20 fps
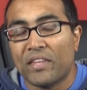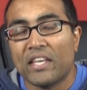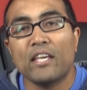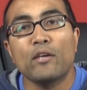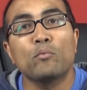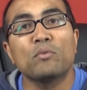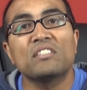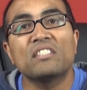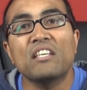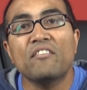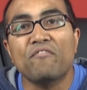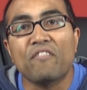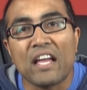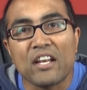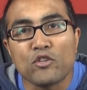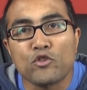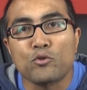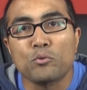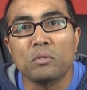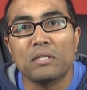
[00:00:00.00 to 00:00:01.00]
He was
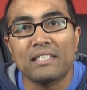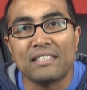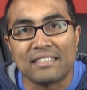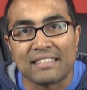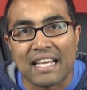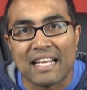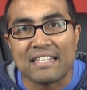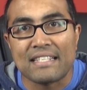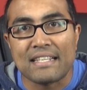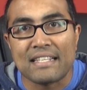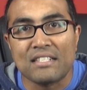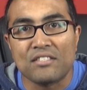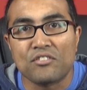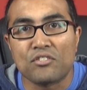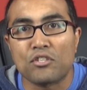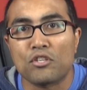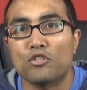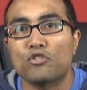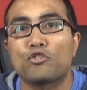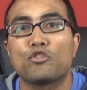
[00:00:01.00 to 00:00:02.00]
eventually
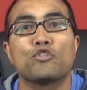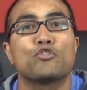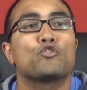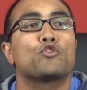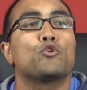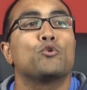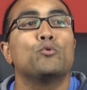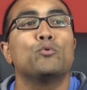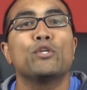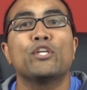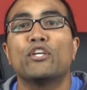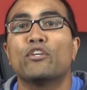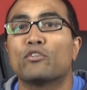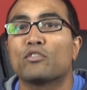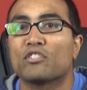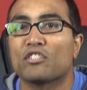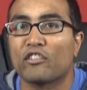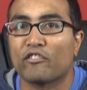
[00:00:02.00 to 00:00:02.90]
sentenced to 2 years